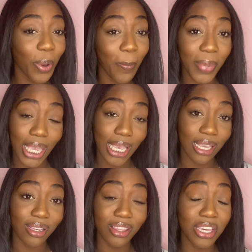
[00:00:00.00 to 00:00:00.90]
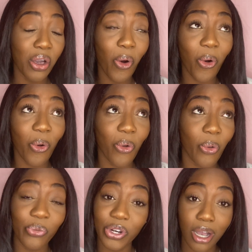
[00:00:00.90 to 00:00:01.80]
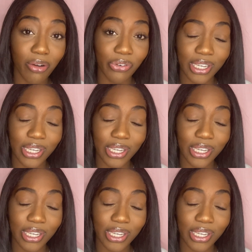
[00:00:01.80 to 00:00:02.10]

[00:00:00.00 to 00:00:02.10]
pain the whole recovery.